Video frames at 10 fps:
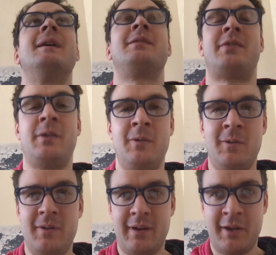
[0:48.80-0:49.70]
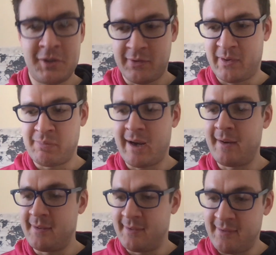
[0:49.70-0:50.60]
to adjust the
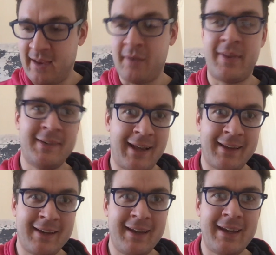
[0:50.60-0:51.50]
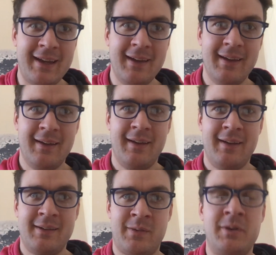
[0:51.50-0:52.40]
brightness instead of this LED,
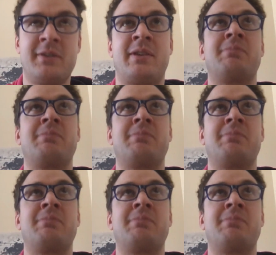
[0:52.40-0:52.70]
to adjust the